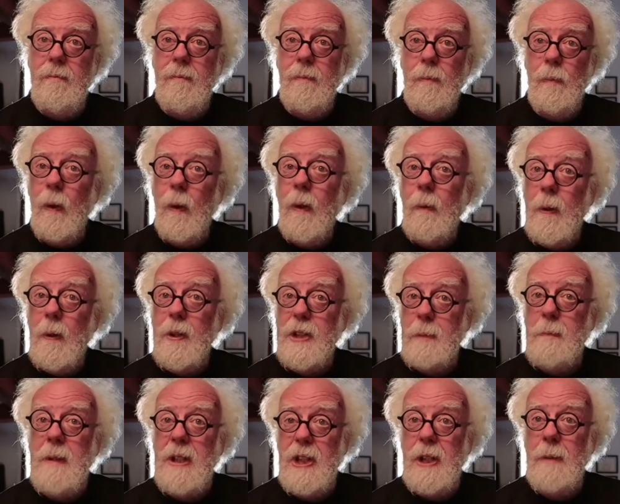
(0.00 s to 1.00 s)
What's
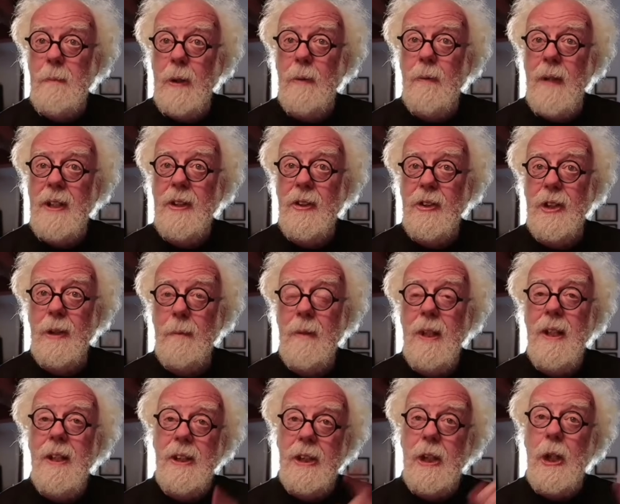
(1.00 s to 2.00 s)
special about Rendlesham?
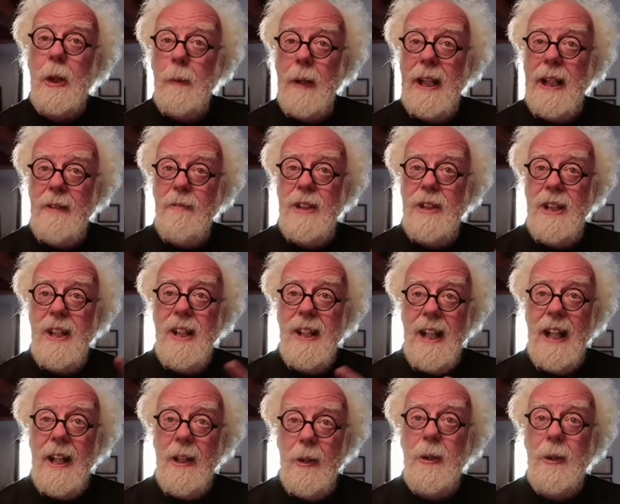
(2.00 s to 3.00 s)
Go away
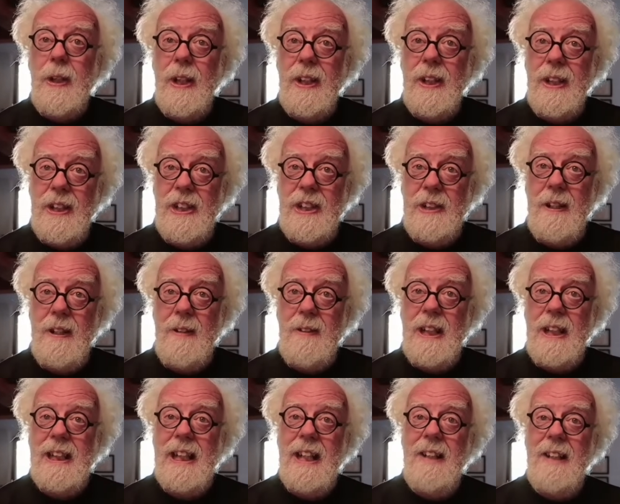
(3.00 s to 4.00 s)
and look at the
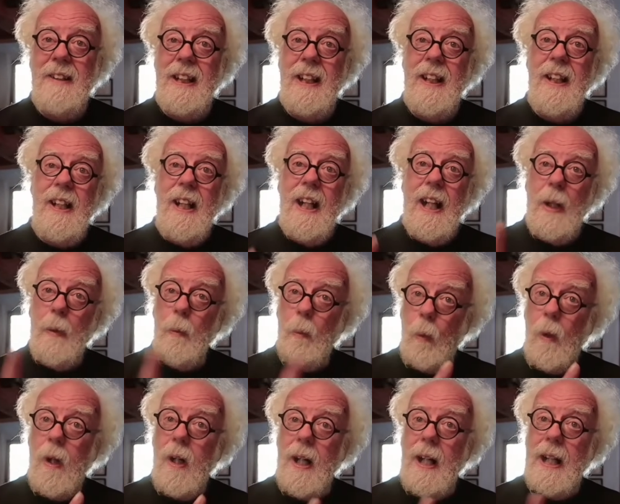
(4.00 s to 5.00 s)
surrounding area, and
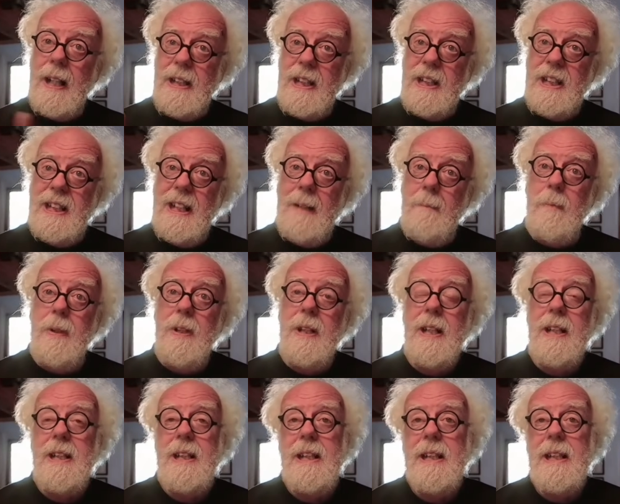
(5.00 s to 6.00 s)
why December
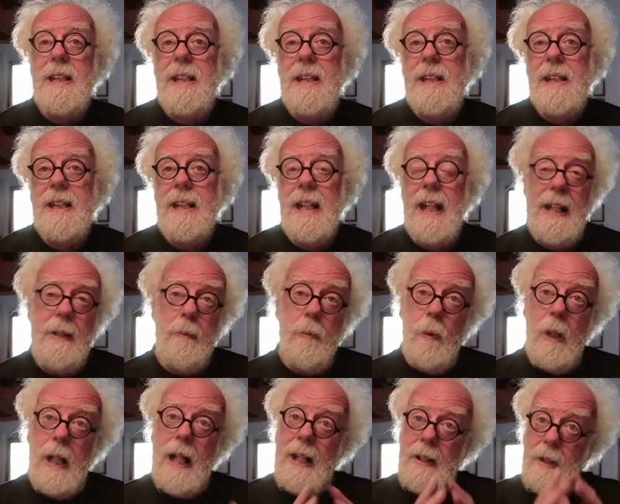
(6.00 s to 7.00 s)
1980,
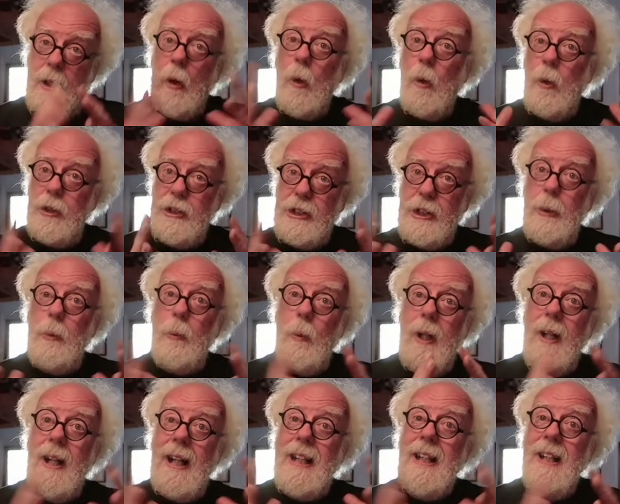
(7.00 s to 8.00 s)
and also
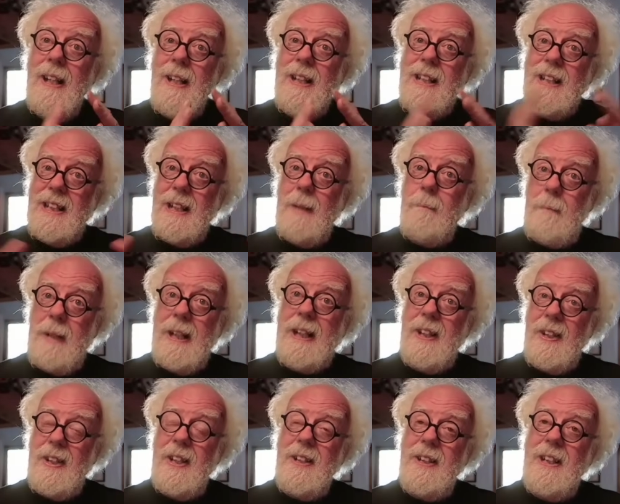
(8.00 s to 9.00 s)
why is it bigger
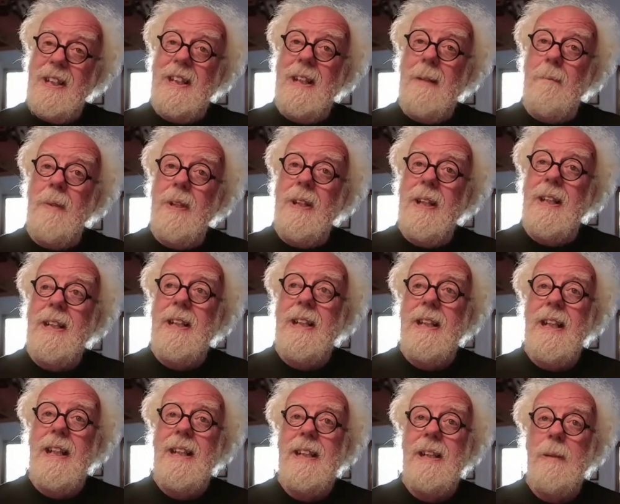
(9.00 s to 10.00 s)
than December
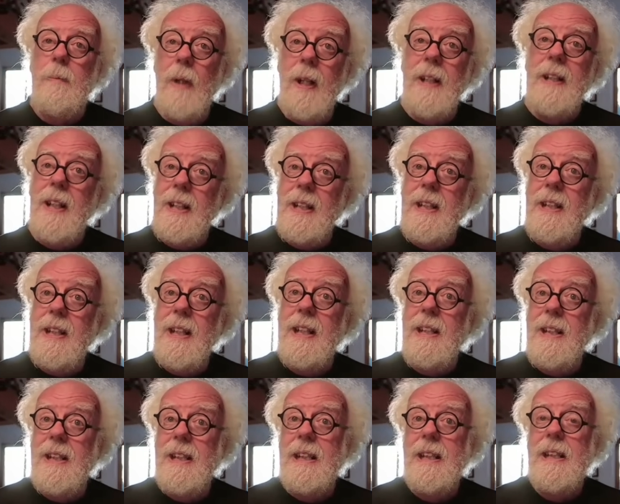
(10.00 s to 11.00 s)
1980? Why 1980?